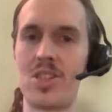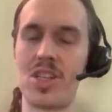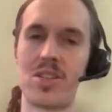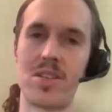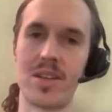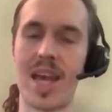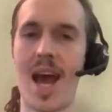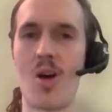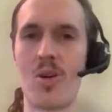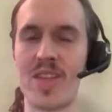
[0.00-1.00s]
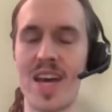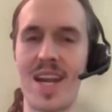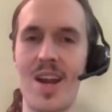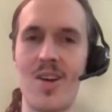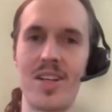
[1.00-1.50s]
just to counter that
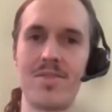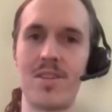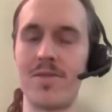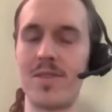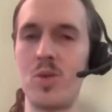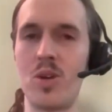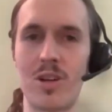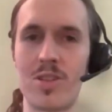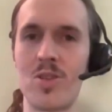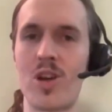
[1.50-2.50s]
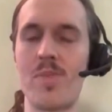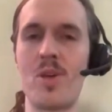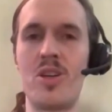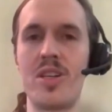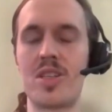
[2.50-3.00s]
narrative of universal
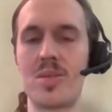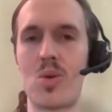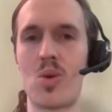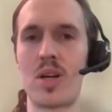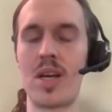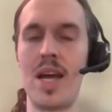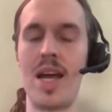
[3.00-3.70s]
community support.